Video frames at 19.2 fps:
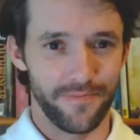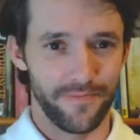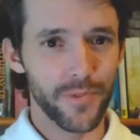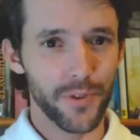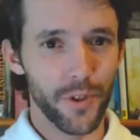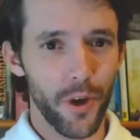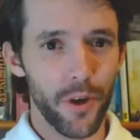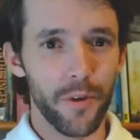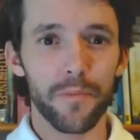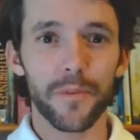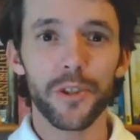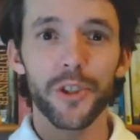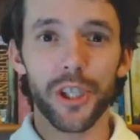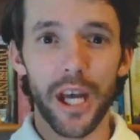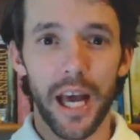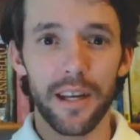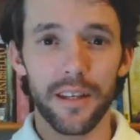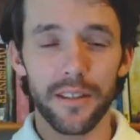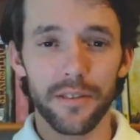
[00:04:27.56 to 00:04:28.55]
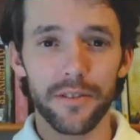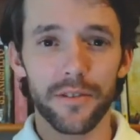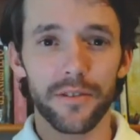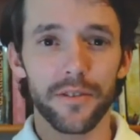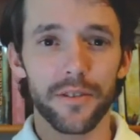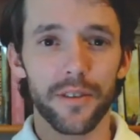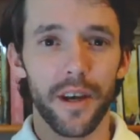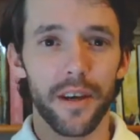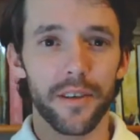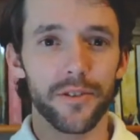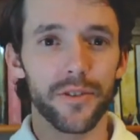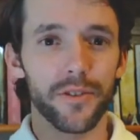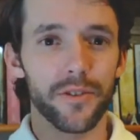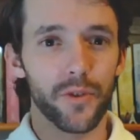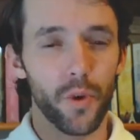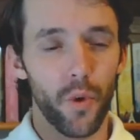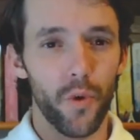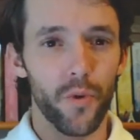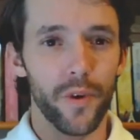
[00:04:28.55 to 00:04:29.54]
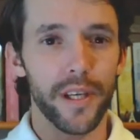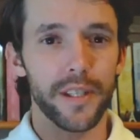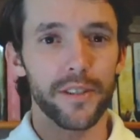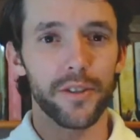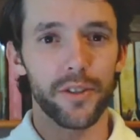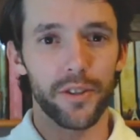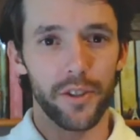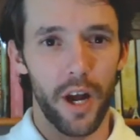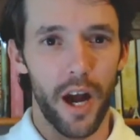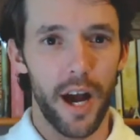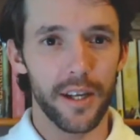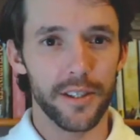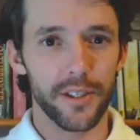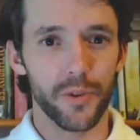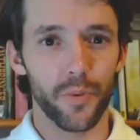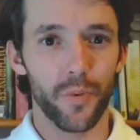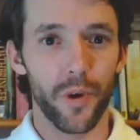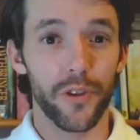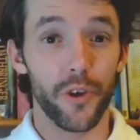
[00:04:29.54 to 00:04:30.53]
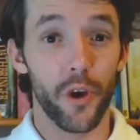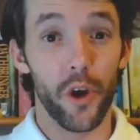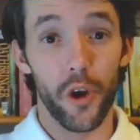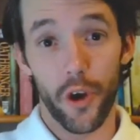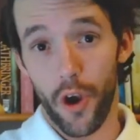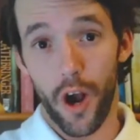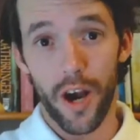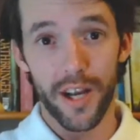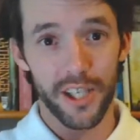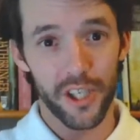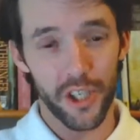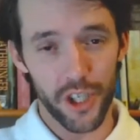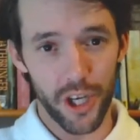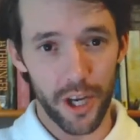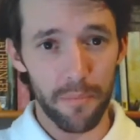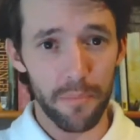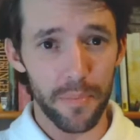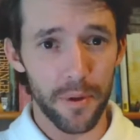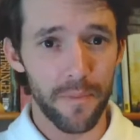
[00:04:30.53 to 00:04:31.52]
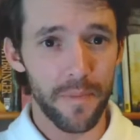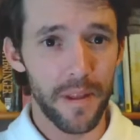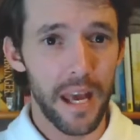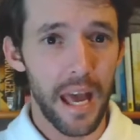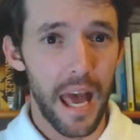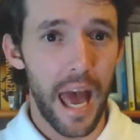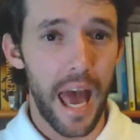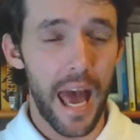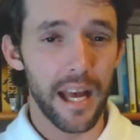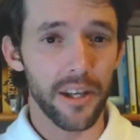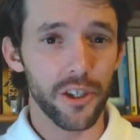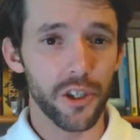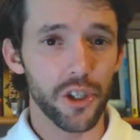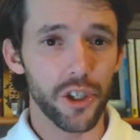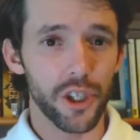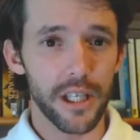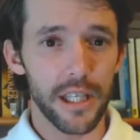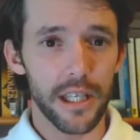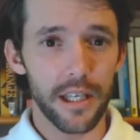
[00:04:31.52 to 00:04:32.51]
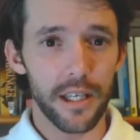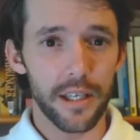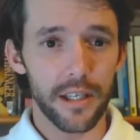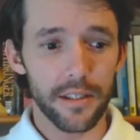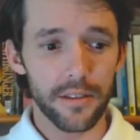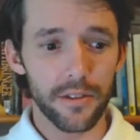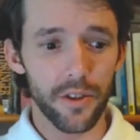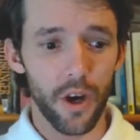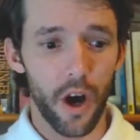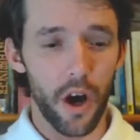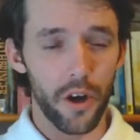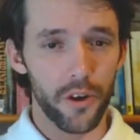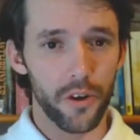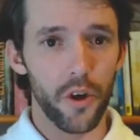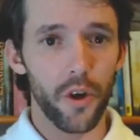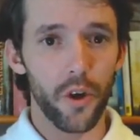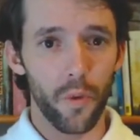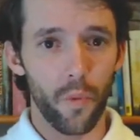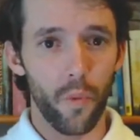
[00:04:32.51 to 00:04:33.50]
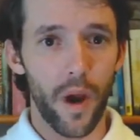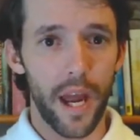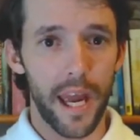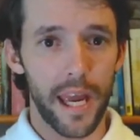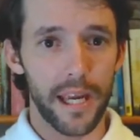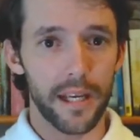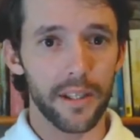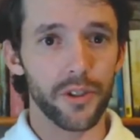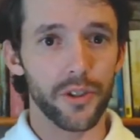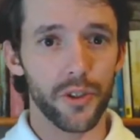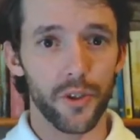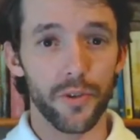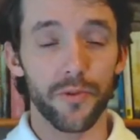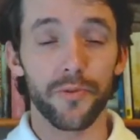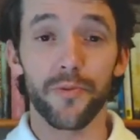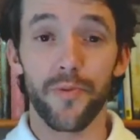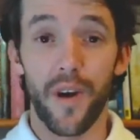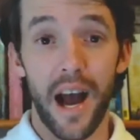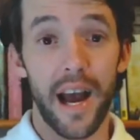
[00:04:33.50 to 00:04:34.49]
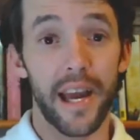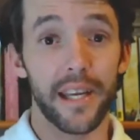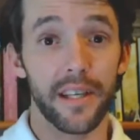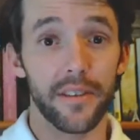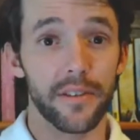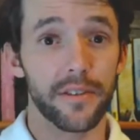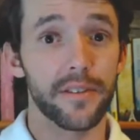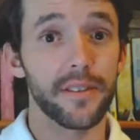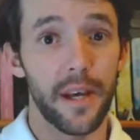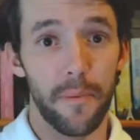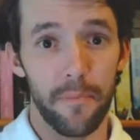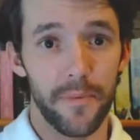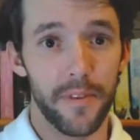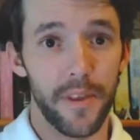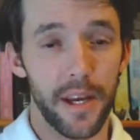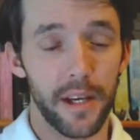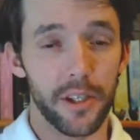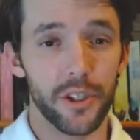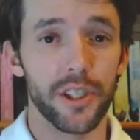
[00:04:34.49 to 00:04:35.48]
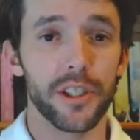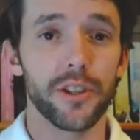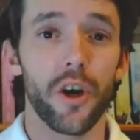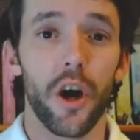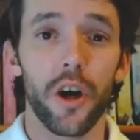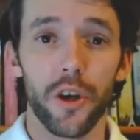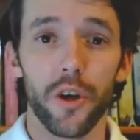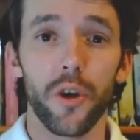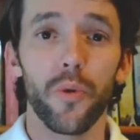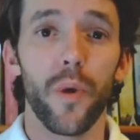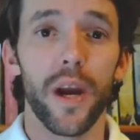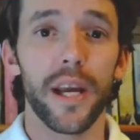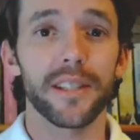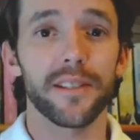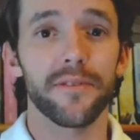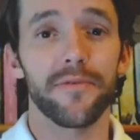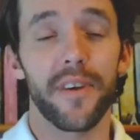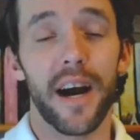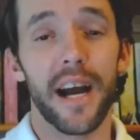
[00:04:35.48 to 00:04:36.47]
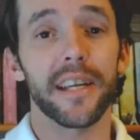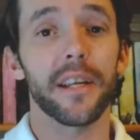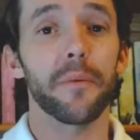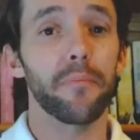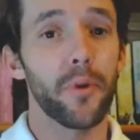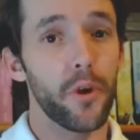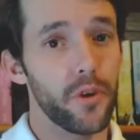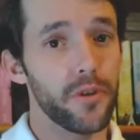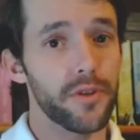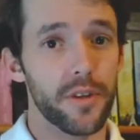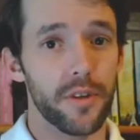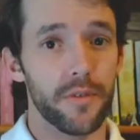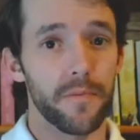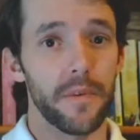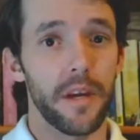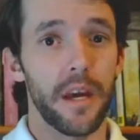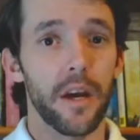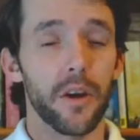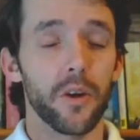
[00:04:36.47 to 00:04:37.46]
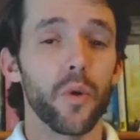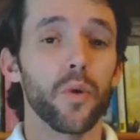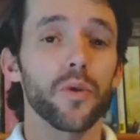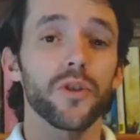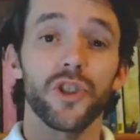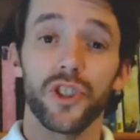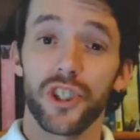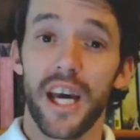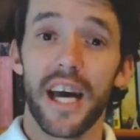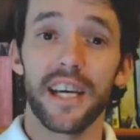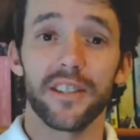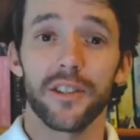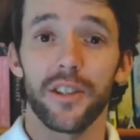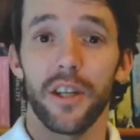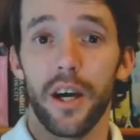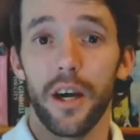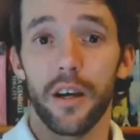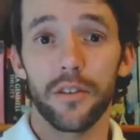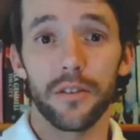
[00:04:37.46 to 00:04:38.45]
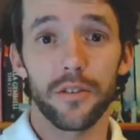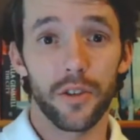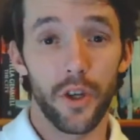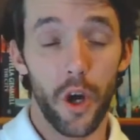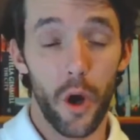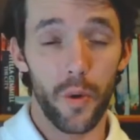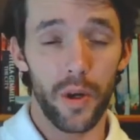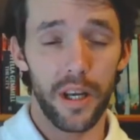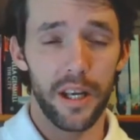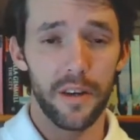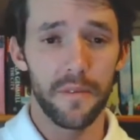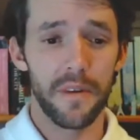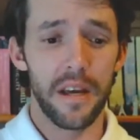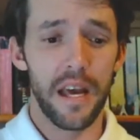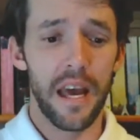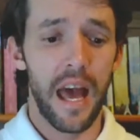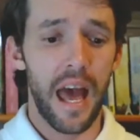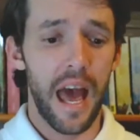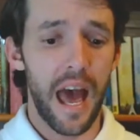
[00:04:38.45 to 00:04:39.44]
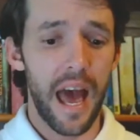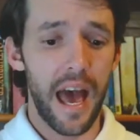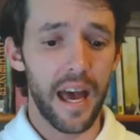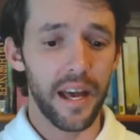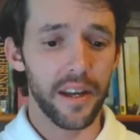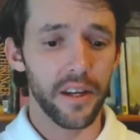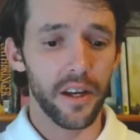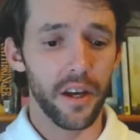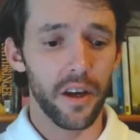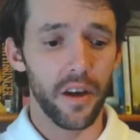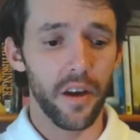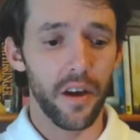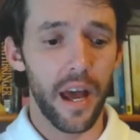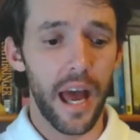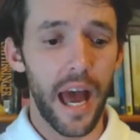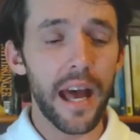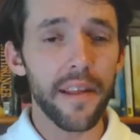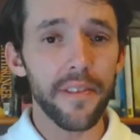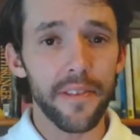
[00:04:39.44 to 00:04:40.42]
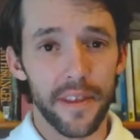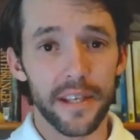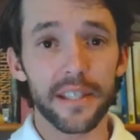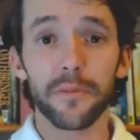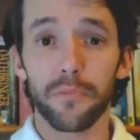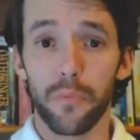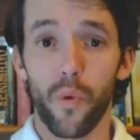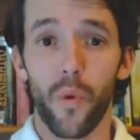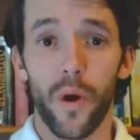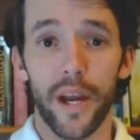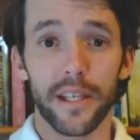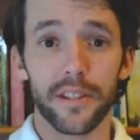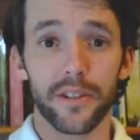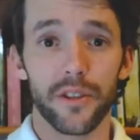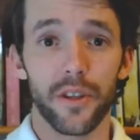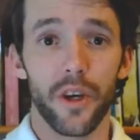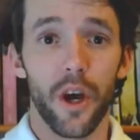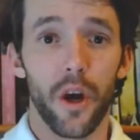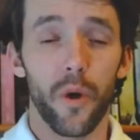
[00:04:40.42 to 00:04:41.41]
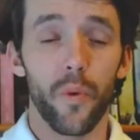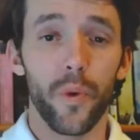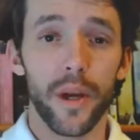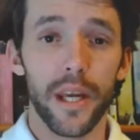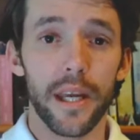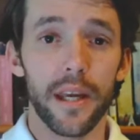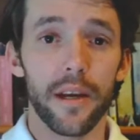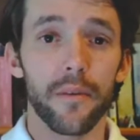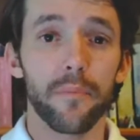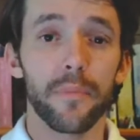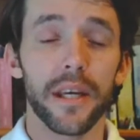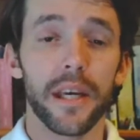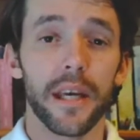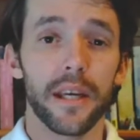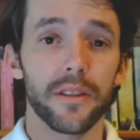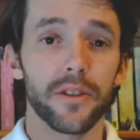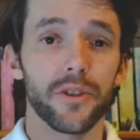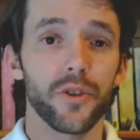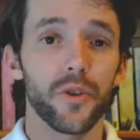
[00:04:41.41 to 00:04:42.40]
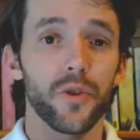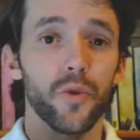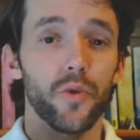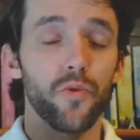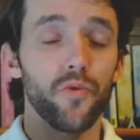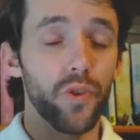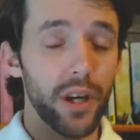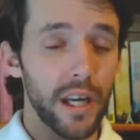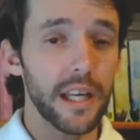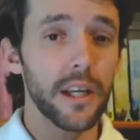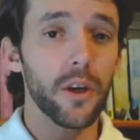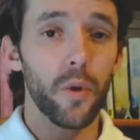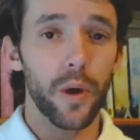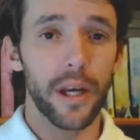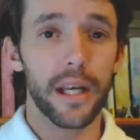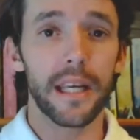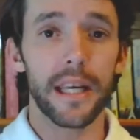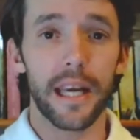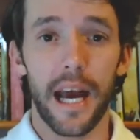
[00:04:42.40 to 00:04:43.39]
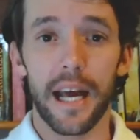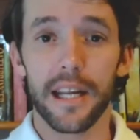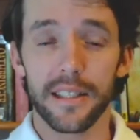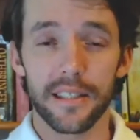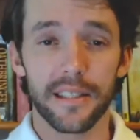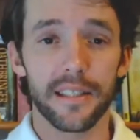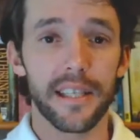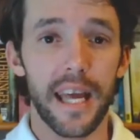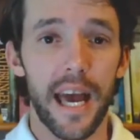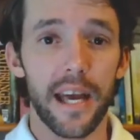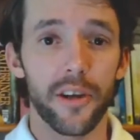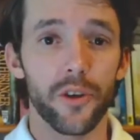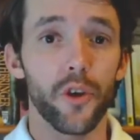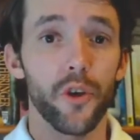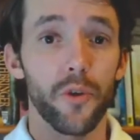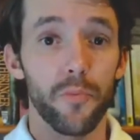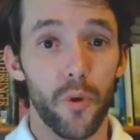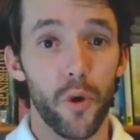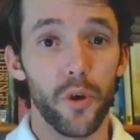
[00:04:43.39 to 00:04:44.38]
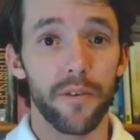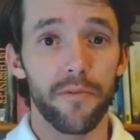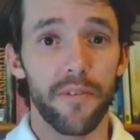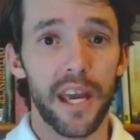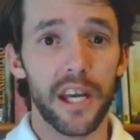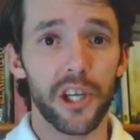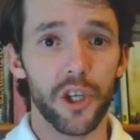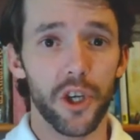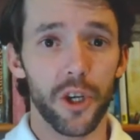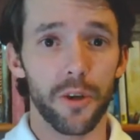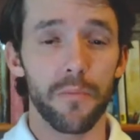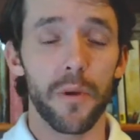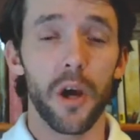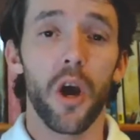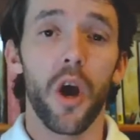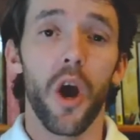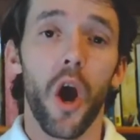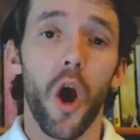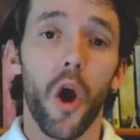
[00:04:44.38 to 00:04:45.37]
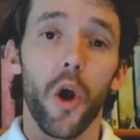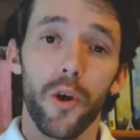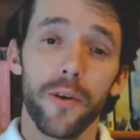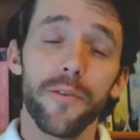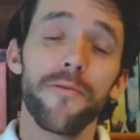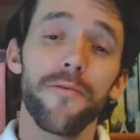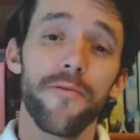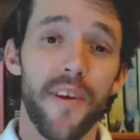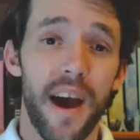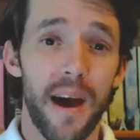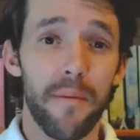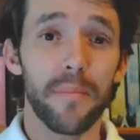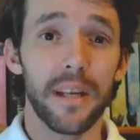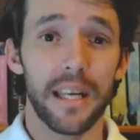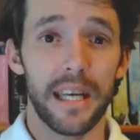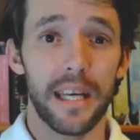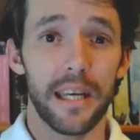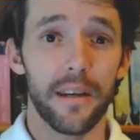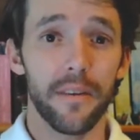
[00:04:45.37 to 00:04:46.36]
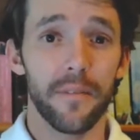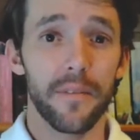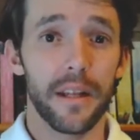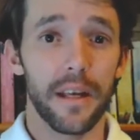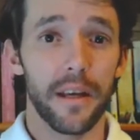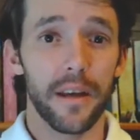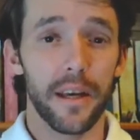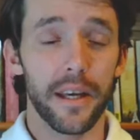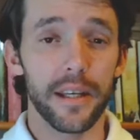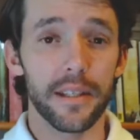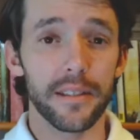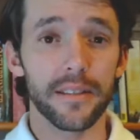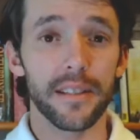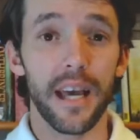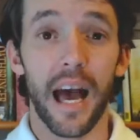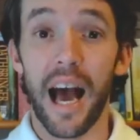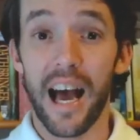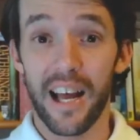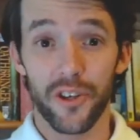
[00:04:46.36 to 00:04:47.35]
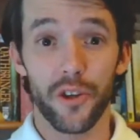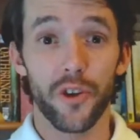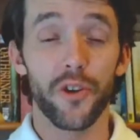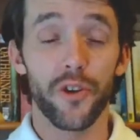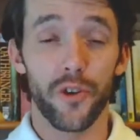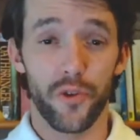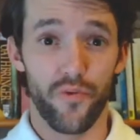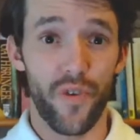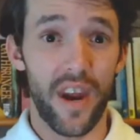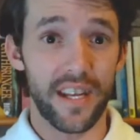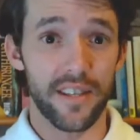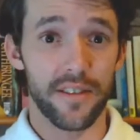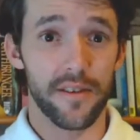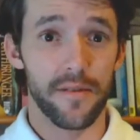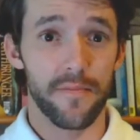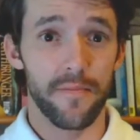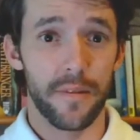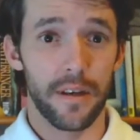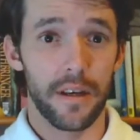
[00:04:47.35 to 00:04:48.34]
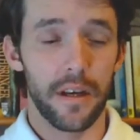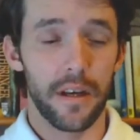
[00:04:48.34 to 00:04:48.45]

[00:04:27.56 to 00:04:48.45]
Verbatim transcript: So Shallan's story starts with her on a ship, and she is on her way to find something. She's on her way to find a person called Jasnah Kholin. And at this point, we begin to really quickly understand her motivation. Her family is under threat.